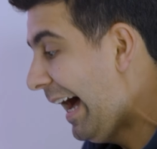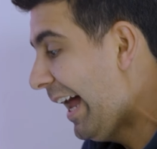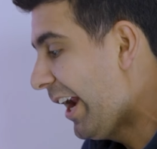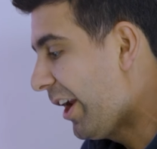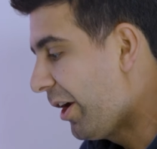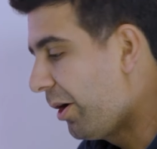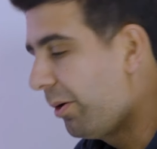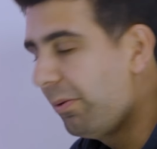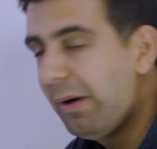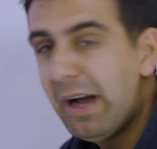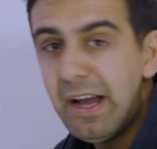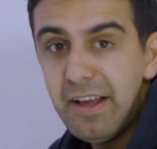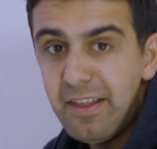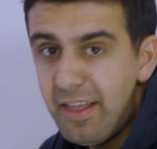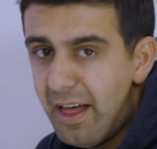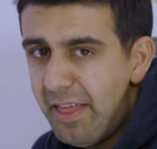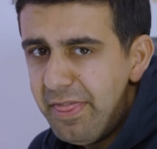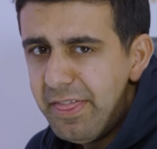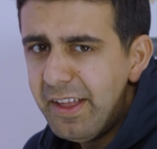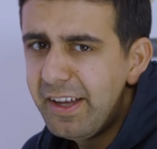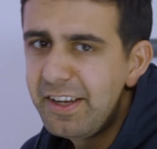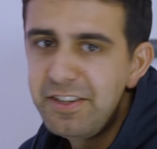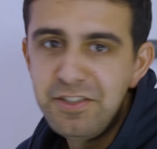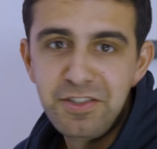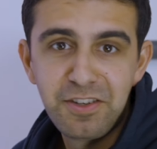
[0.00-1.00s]
I don't know, I, I
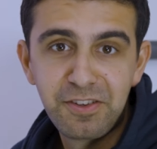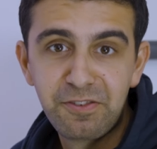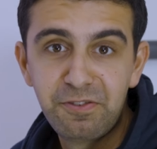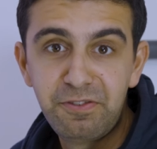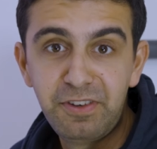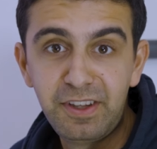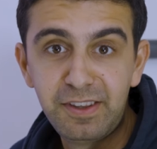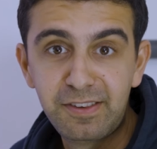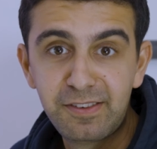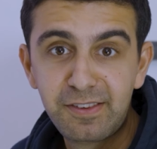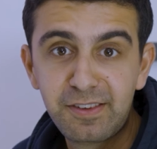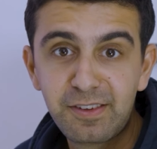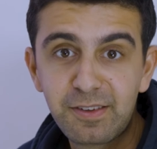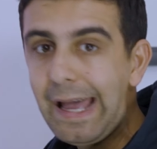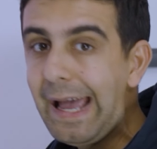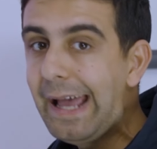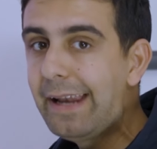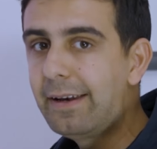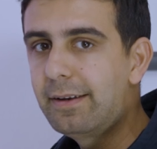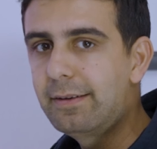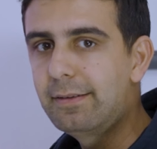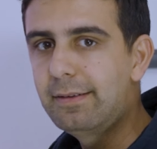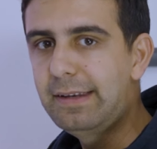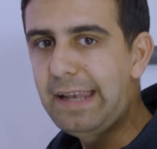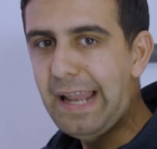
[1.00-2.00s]
think it just fits.
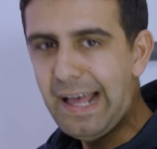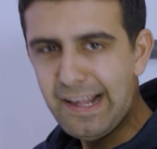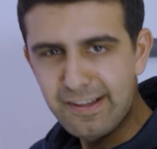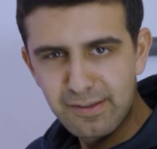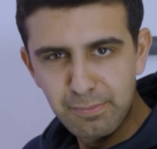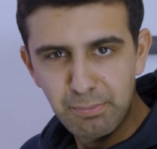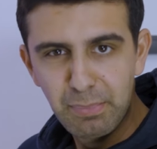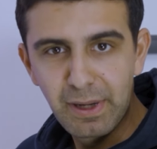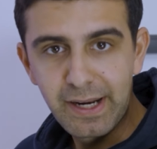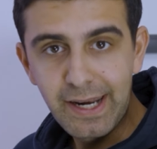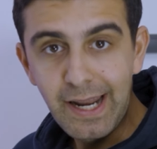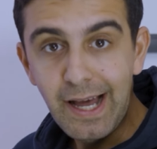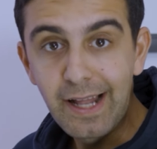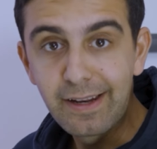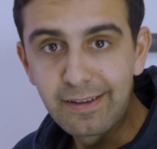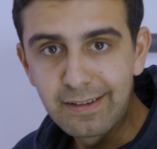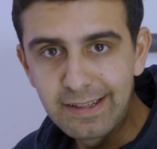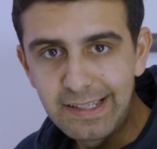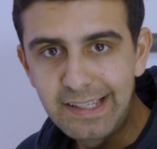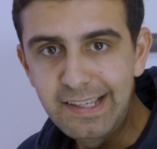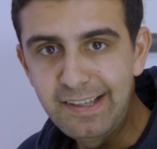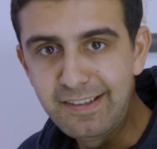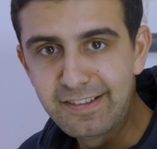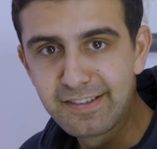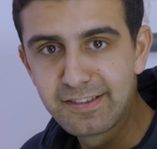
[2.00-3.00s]
And last but not
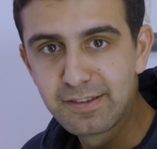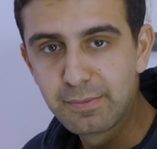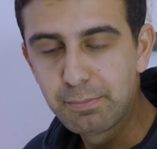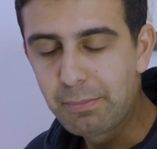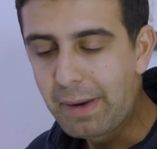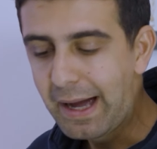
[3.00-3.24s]
least,